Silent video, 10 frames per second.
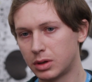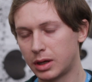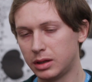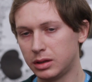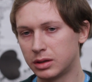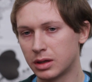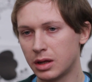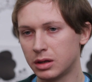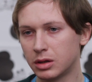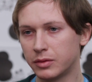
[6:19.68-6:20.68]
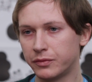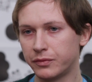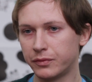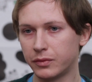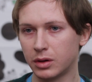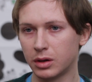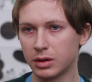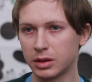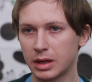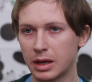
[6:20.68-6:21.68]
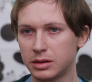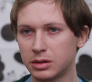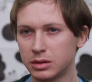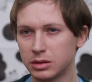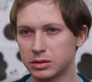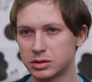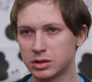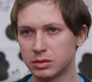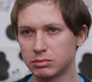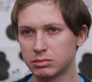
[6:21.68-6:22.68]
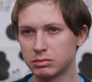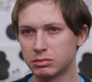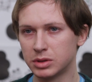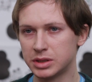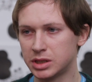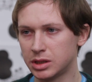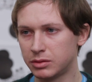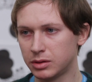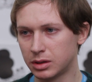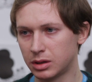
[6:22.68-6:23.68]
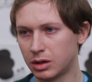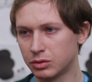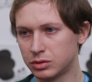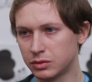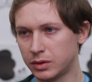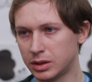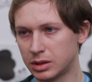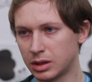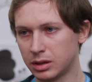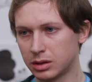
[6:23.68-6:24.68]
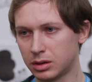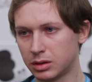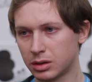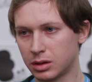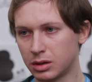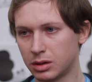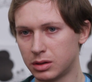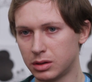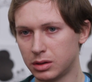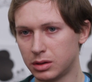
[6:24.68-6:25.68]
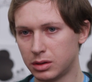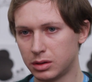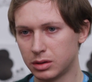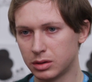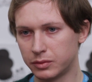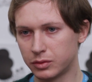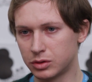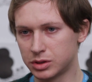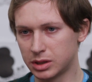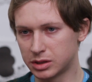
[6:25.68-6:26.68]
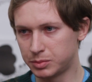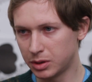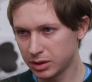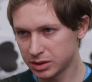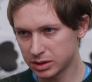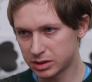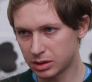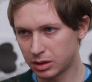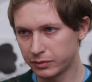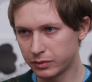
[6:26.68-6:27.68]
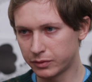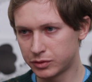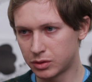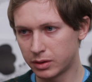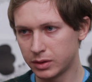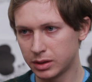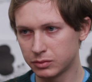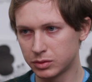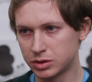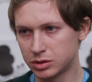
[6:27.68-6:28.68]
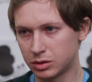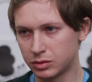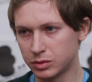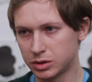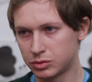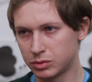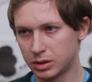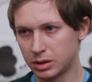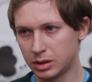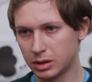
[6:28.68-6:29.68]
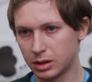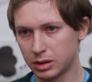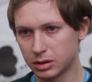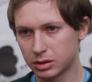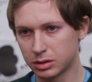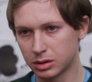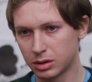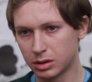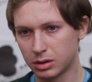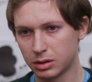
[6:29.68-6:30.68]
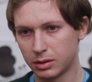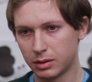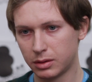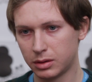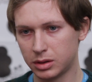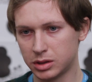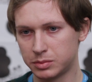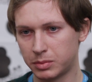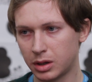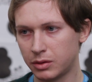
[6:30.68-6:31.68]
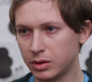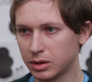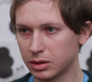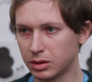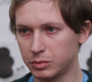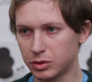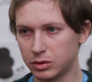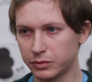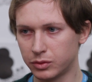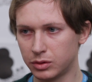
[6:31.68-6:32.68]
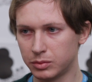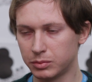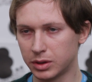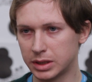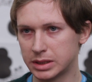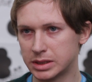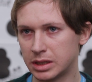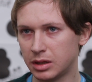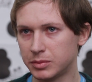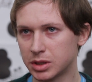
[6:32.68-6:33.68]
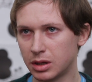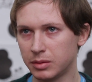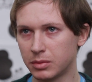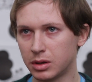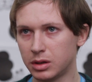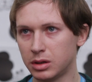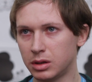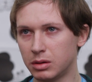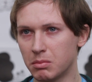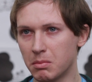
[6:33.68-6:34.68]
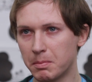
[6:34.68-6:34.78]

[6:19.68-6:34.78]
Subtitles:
I kind of gathered some material out of it, like of course the experience itself of traveling, which is always really like inspiring and beautiful, but at the same time I